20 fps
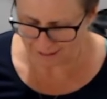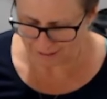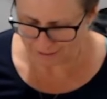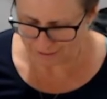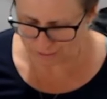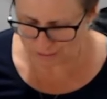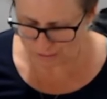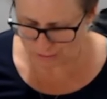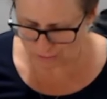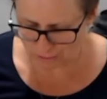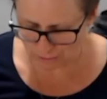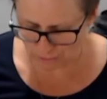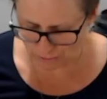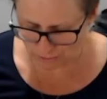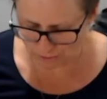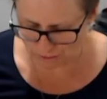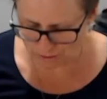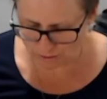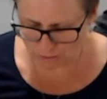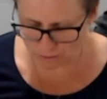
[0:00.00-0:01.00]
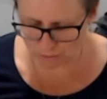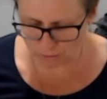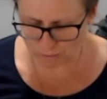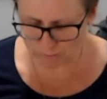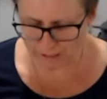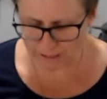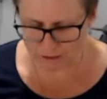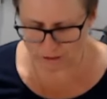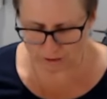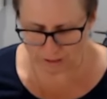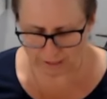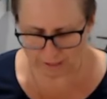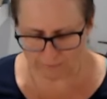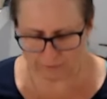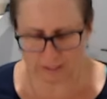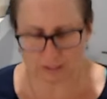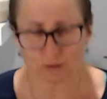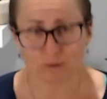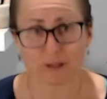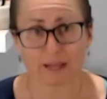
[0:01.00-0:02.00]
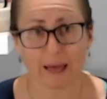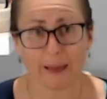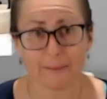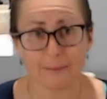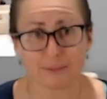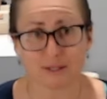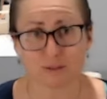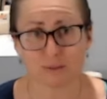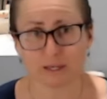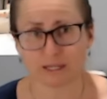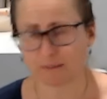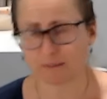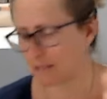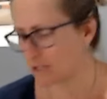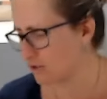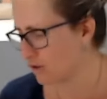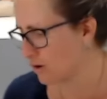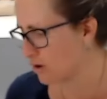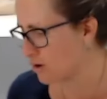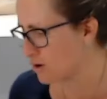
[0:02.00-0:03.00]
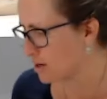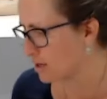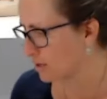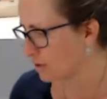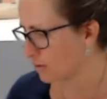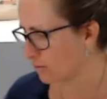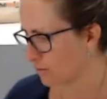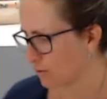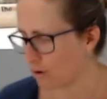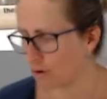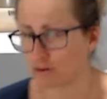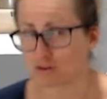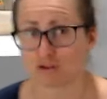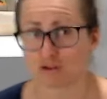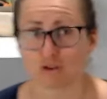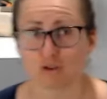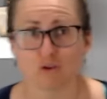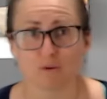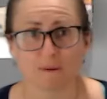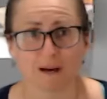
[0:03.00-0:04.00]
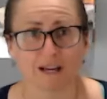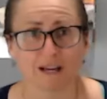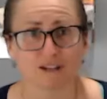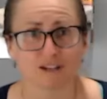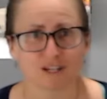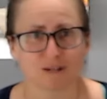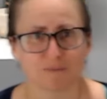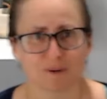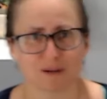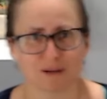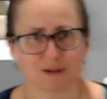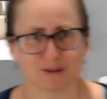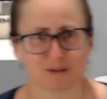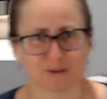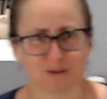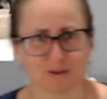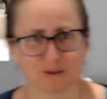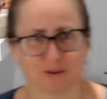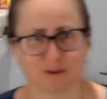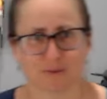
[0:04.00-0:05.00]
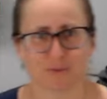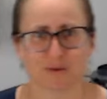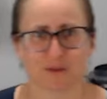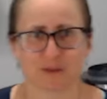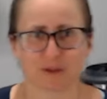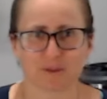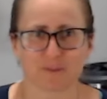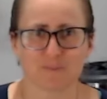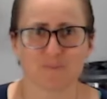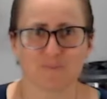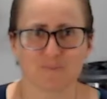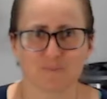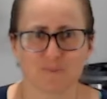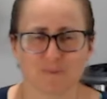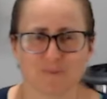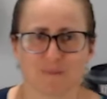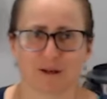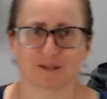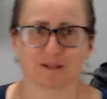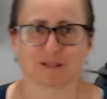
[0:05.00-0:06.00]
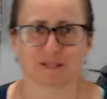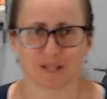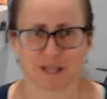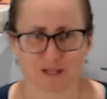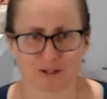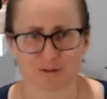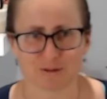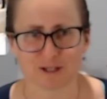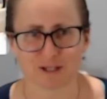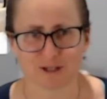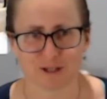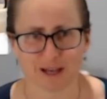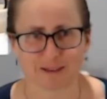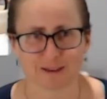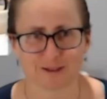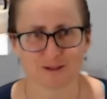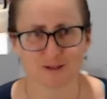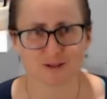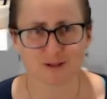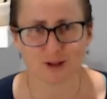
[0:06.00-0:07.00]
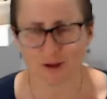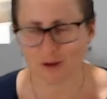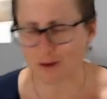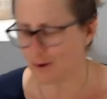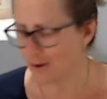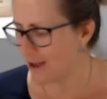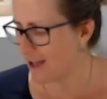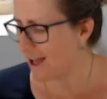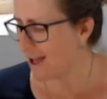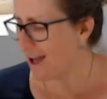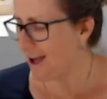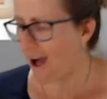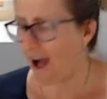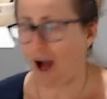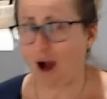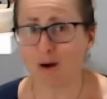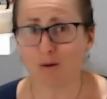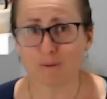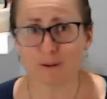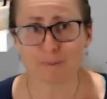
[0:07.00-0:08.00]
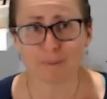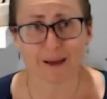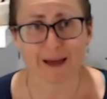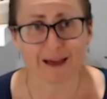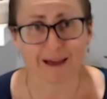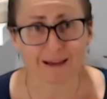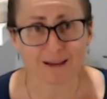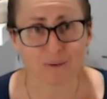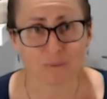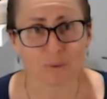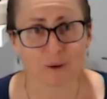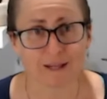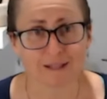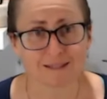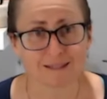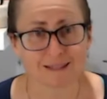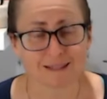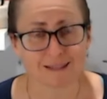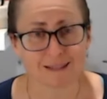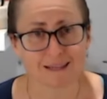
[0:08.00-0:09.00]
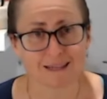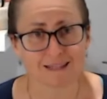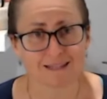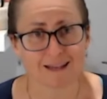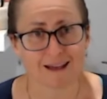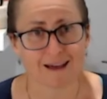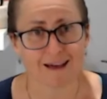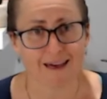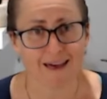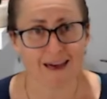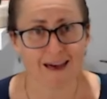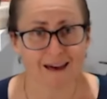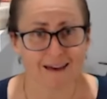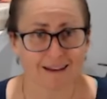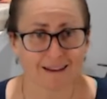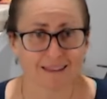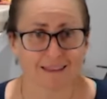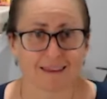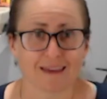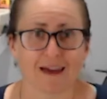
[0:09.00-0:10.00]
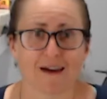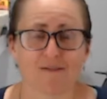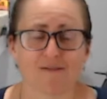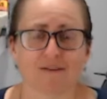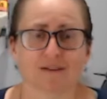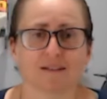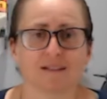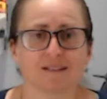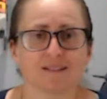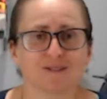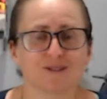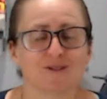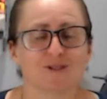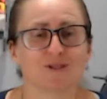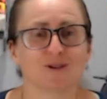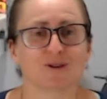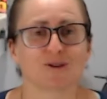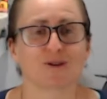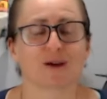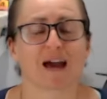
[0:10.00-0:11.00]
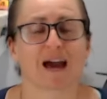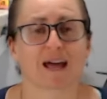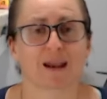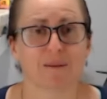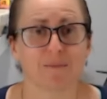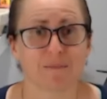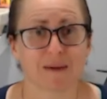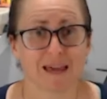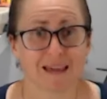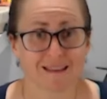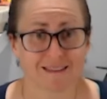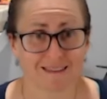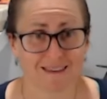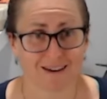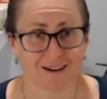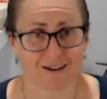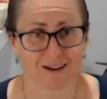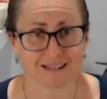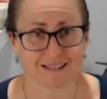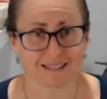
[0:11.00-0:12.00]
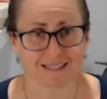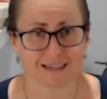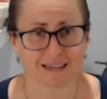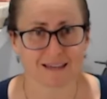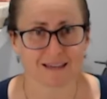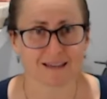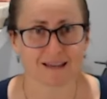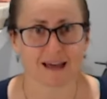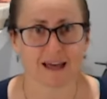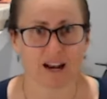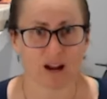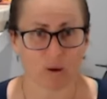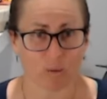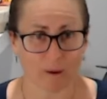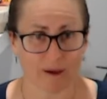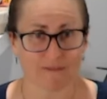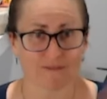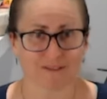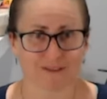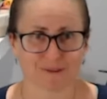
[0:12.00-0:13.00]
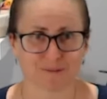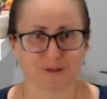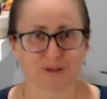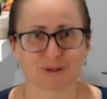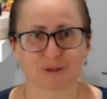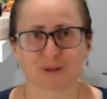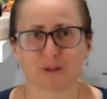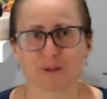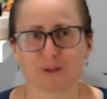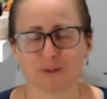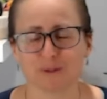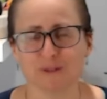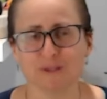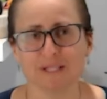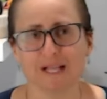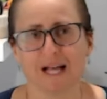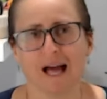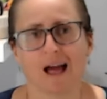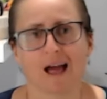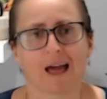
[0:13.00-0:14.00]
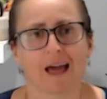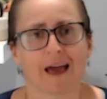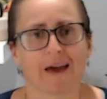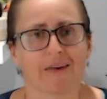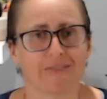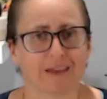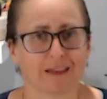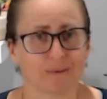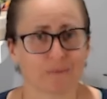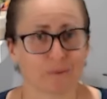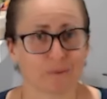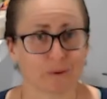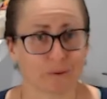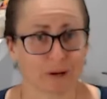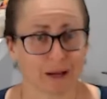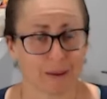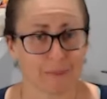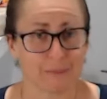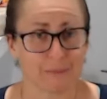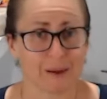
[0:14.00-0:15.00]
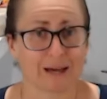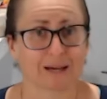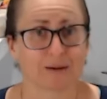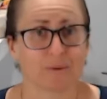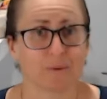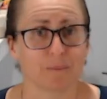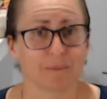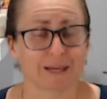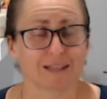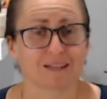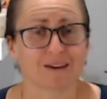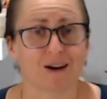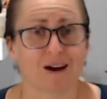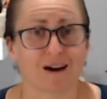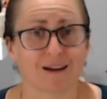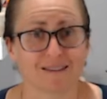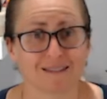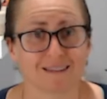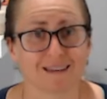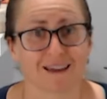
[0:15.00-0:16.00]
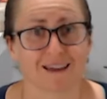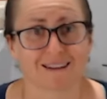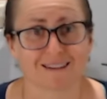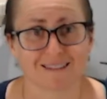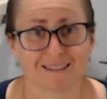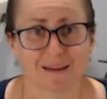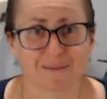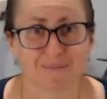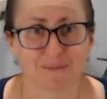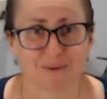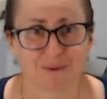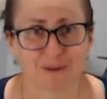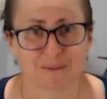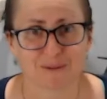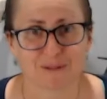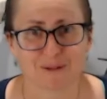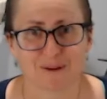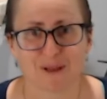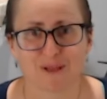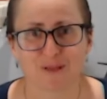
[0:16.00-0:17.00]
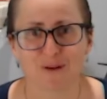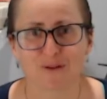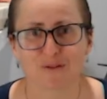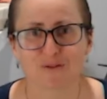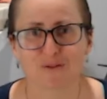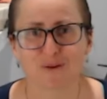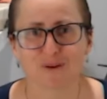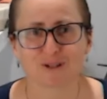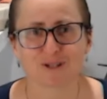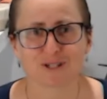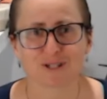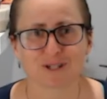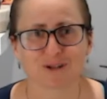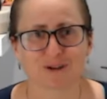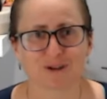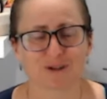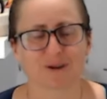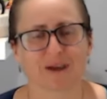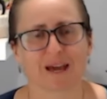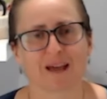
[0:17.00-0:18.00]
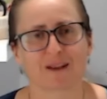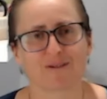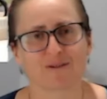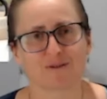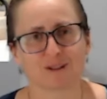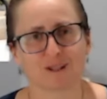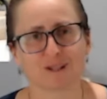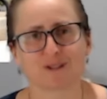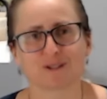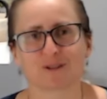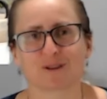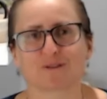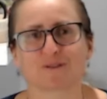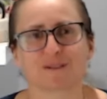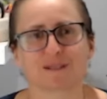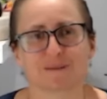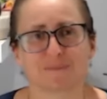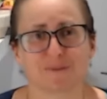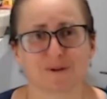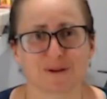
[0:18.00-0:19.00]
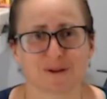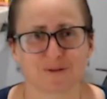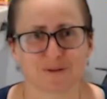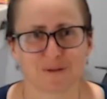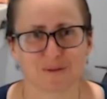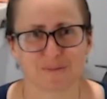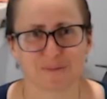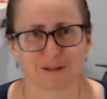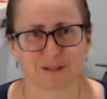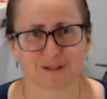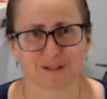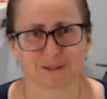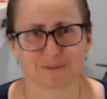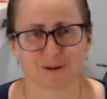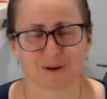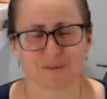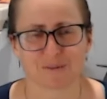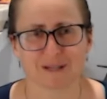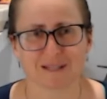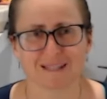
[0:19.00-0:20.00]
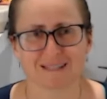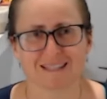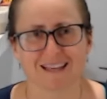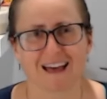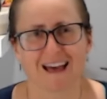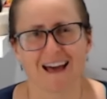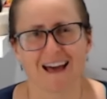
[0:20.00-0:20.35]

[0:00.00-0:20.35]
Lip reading: So do make sure you leave a little gap between them. They don't grow too much, but you also don't want them melting into each other. So I'll be back once these are out of the oven to show you how to make the icing, and I'll wait for them to cool, and then we'll come back, we'll make the icing and assemble them. So I look forward to showing you how to finish off these beautiful melting moments.